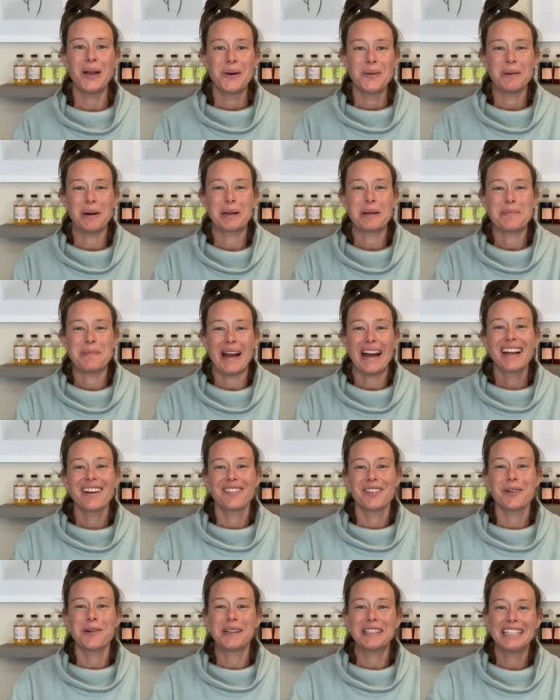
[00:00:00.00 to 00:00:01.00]
Welcome back
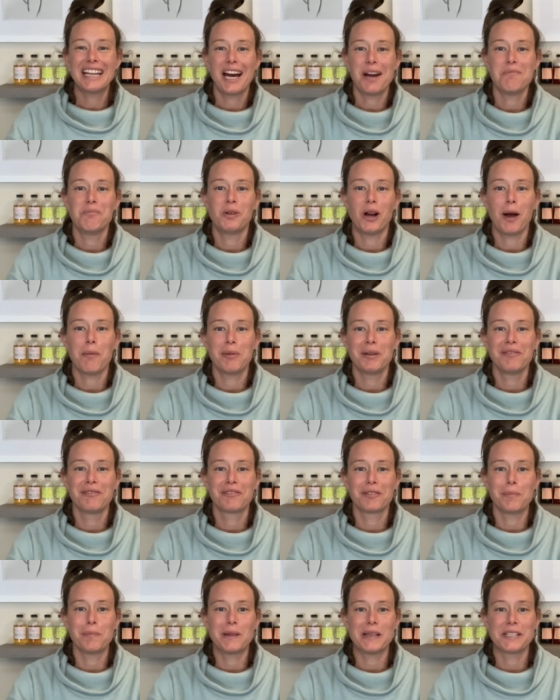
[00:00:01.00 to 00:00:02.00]
everyone, I'm Robyn
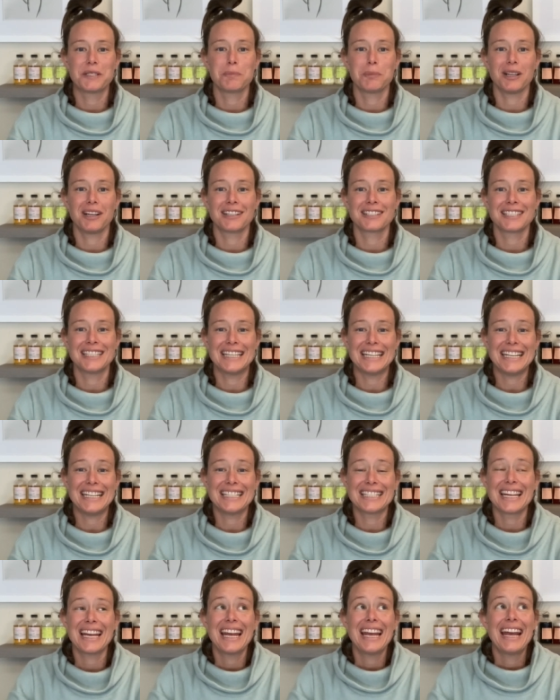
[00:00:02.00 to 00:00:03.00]
from This Blog's
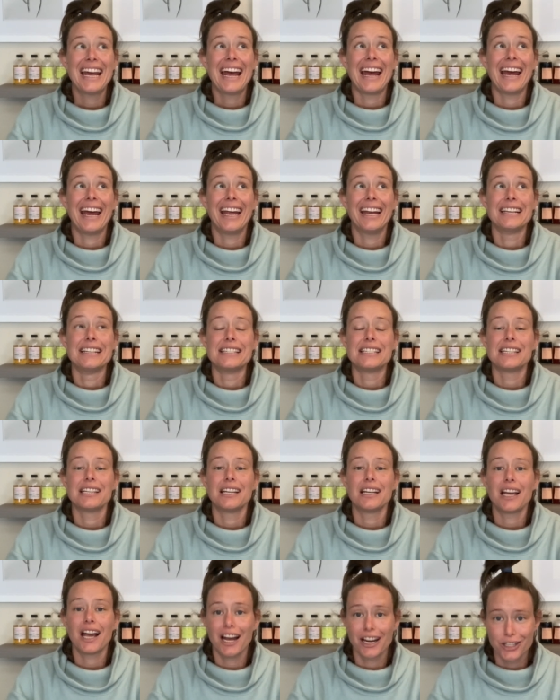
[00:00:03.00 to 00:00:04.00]
NEAT and
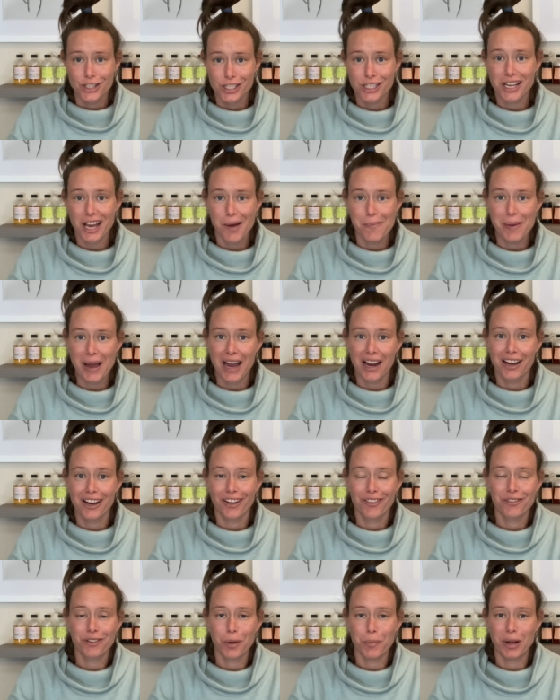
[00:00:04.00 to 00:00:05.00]
I just got
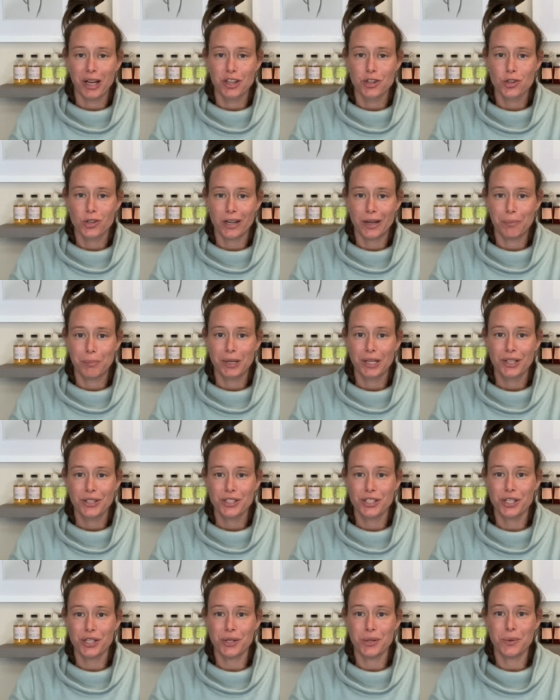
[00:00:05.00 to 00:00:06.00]
back from a trip
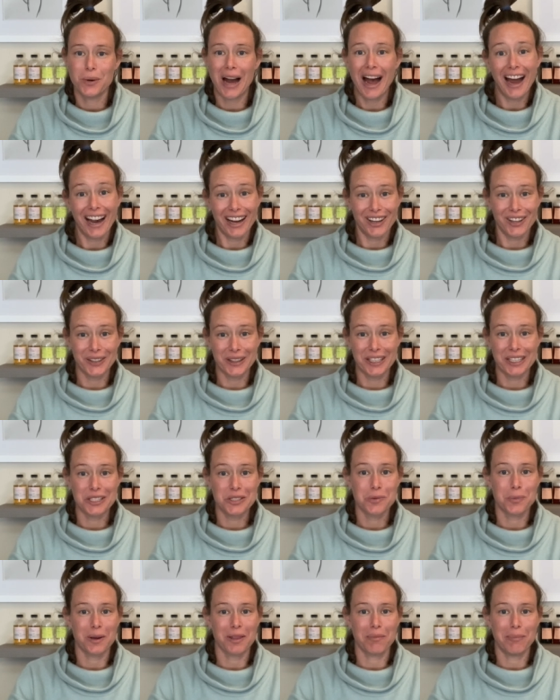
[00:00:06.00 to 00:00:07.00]
to
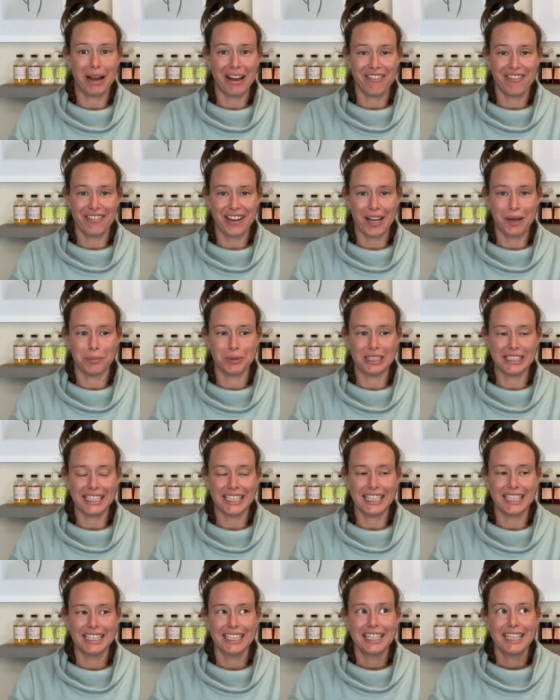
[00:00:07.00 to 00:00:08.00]
Ireland with my
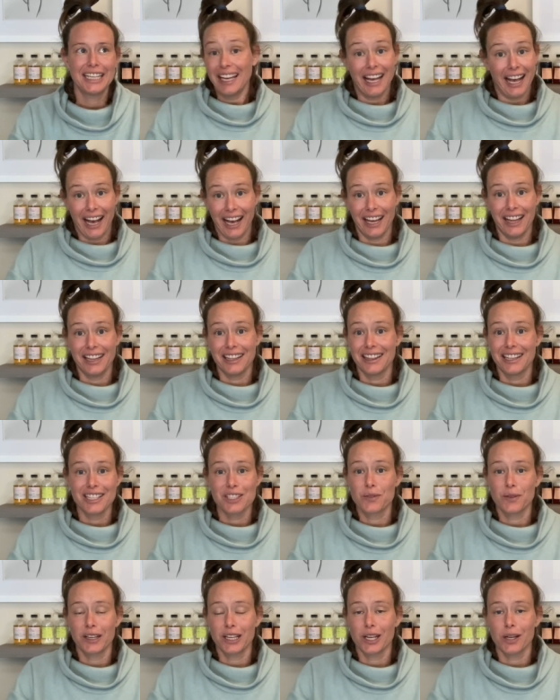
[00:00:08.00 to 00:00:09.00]
family. And
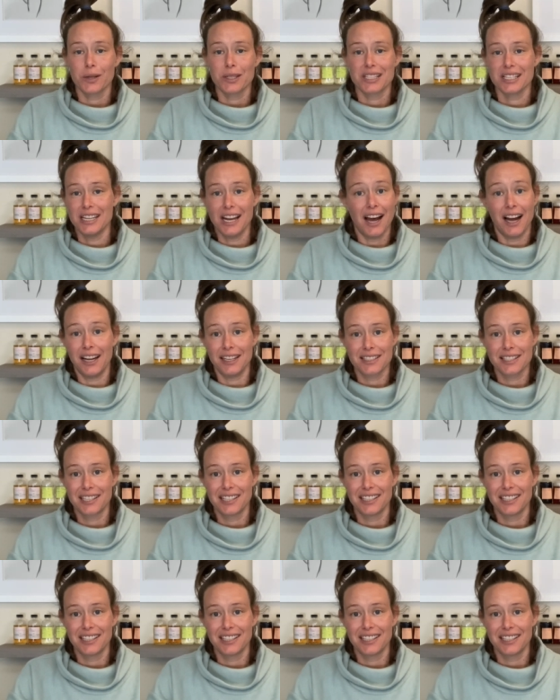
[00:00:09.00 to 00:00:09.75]
this video is not